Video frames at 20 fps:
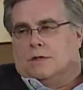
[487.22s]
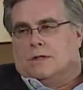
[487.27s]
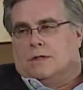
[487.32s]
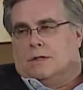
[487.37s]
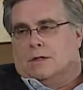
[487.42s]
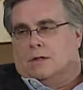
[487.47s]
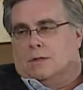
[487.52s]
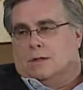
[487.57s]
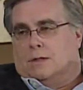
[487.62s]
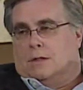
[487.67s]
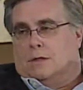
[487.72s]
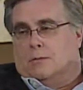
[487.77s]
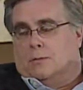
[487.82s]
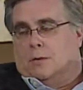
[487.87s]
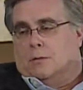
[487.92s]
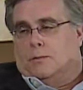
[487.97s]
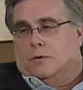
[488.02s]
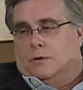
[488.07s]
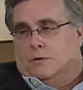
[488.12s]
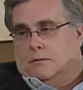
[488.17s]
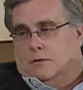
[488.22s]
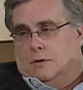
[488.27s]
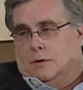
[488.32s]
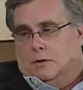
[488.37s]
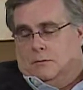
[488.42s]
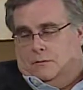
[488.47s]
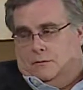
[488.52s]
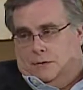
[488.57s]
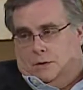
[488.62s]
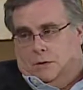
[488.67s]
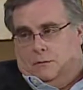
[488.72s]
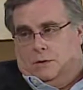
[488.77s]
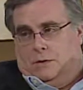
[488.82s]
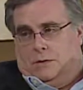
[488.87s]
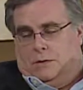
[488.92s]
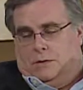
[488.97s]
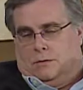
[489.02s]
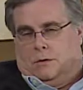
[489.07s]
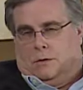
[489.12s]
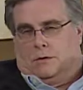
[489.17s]
see that come up in a family
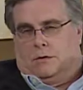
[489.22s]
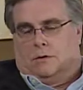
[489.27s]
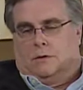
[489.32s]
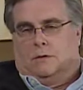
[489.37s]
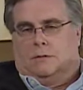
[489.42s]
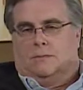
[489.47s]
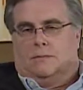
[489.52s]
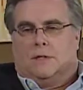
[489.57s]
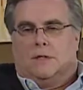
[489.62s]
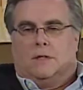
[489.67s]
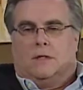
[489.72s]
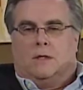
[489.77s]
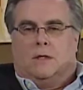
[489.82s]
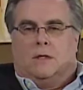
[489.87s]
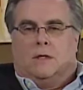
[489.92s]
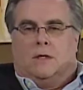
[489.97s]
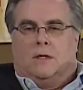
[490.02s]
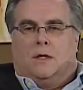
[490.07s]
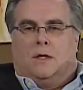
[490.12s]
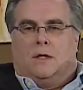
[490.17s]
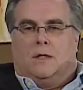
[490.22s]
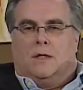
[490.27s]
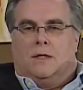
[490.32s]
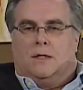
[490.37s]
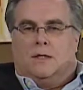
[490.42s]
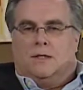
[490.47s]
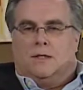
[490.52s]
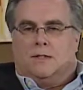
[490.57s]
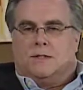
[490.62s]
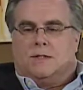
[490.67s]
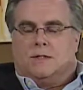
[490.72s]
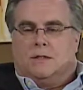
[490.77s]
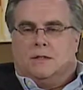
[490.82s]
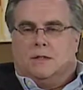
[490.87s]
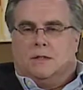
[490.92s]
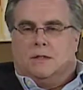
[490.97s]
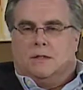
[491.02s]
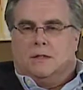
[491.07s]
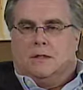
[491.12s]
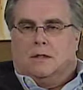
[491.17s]
structure is
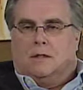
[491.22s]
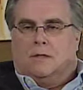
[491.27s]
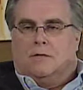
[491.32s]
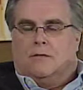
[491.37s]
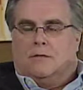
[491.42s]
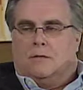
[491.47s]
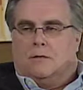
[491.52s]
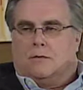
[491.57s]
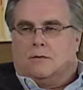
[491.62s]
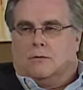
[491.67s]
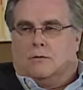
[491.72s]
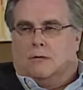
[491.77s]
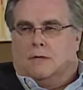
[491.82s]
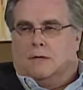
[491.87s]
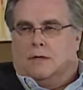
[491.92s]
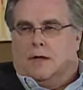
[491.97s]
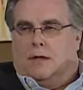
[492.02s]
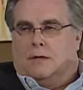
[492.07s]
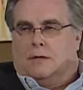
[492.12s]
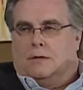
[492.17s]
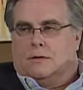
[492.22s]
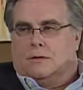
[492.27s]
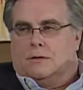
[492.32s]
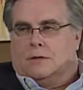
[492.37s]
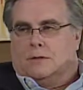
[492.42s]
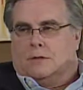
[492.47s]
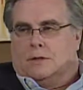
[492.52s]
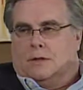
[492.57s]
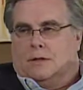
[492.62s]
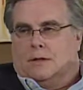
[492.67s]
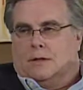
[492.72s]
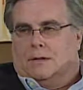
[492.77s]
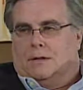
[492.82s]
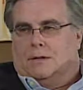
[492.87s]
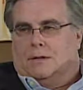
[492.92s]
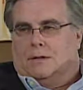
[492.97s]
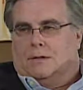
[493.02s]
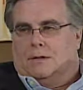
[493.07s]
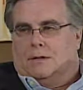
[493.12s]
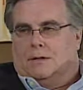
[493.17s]
the individual that is
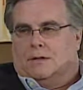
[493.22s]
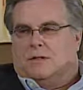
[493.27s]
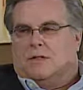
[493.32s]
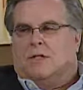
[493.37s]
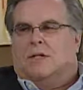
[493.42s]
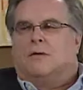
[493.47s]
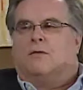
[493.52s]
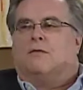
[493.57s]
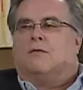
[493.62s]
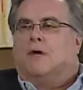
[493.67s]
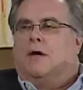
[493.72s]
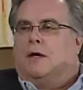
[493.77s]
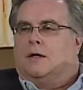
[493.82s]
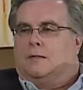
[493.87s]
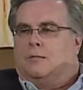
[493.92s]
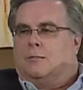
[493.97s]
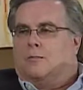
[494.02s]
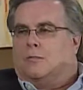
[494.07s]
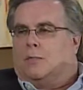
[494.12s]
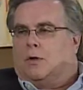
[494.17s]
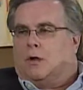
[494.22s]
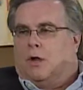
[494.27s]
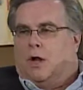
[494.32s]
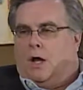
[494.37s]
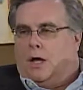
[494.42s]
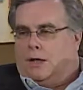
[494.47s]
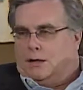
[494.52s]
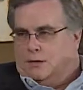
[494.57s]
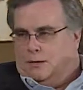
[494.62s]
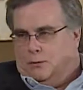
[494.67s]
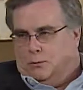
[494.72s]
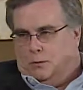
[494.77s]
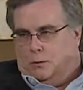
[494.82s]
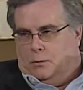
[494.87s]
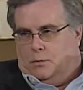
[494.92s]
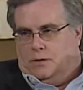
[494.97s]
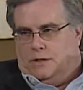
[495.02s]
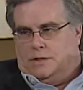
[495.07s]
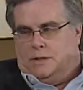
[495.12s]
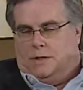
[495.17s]
the identified client that we
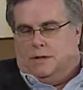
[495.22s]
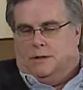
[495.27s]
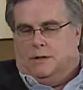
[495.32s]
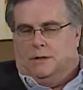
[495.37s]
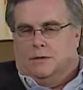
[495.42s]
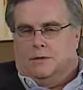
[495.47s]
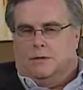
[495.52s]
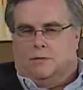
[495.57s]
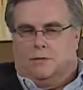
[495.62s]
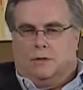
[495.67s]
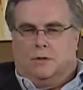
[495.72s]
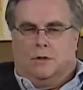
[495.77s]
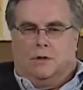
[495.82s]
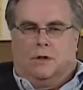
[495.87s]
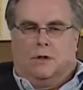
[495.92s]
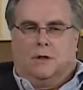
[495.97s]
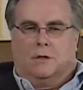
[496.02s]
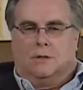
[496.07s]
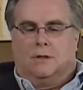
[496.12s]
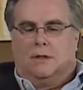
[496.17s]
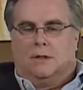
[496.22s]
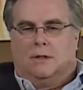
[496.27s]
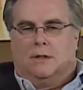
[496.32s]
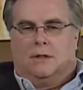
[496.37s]
would say in this regard